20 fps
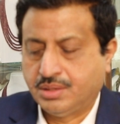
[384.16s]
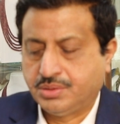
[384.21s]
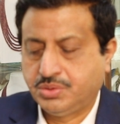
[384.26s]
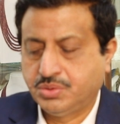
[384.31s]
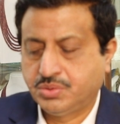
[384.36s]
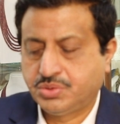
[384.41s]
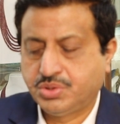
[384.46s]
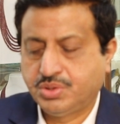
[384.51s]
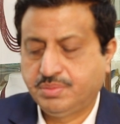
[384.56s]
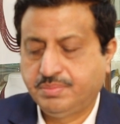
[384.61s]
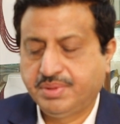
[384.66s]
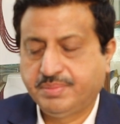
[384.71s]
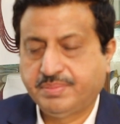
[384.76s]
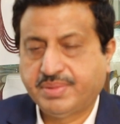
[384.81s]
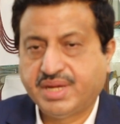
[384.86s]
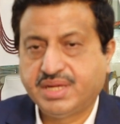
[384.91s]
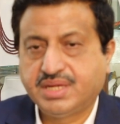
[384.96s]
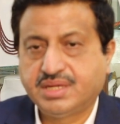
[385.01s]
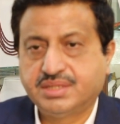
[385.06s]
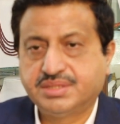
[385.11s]
you should be
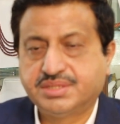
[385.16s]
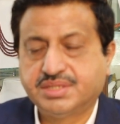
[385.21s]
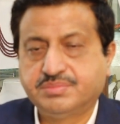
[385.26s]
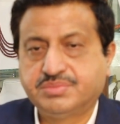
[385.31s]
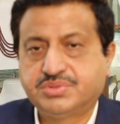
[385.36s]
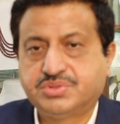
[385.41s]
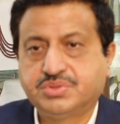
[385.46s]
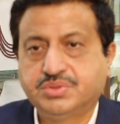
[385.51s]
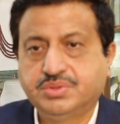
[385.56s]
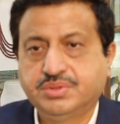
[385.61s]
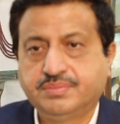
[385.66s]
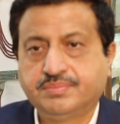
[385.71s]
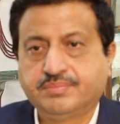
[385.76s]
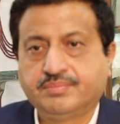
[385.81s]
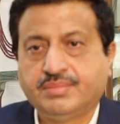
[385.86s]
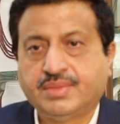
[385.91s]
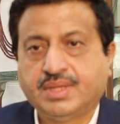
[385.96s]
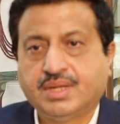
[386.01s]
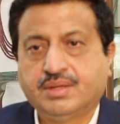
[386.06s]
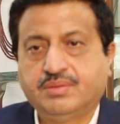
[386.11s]
buying a gemstone
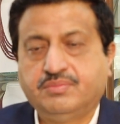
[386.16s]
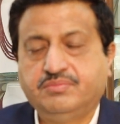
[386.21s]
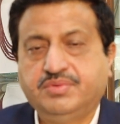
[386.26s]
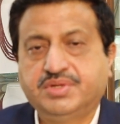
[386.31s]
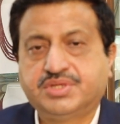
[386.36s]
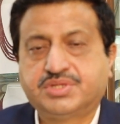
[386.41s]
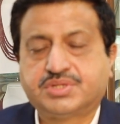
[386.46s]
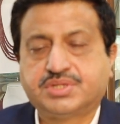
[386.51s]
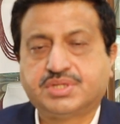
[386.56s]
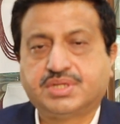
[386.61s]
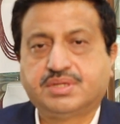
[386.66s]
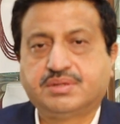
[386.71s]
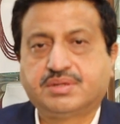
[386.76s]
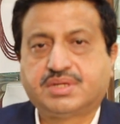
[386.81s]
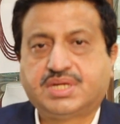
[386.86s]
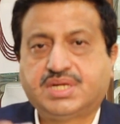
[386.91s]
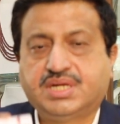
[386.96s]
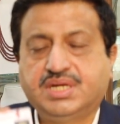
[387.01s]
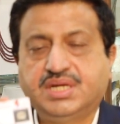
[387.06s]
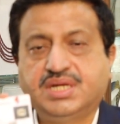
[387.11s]
which
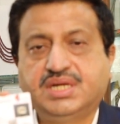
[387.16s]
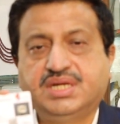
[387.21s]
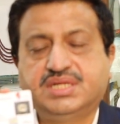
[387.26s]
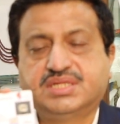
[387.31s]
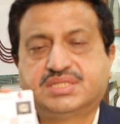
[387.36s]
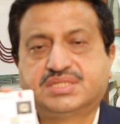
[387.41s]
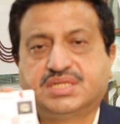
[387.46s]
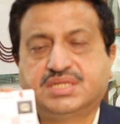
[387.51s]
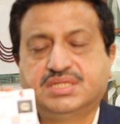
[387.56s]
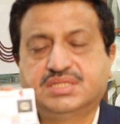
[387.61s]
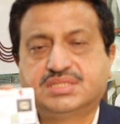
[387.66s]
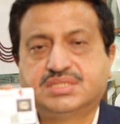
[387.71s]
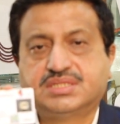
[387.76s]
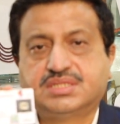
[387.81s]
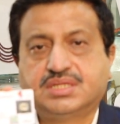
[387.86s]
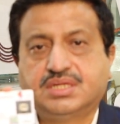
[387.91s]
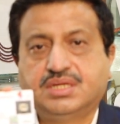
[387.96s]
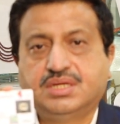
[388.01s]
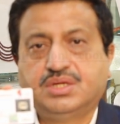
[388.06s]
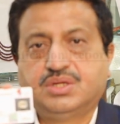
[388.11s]
clearly says
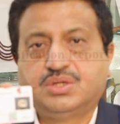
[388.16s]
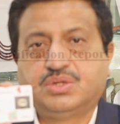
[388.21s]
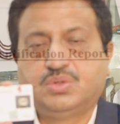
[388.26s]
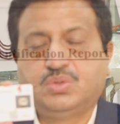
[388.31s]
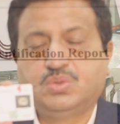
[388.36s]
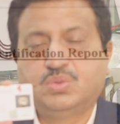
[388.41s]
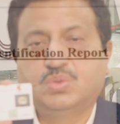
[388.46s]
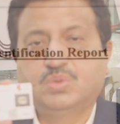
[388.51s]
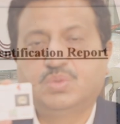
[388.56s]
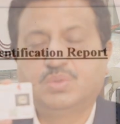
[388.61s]
no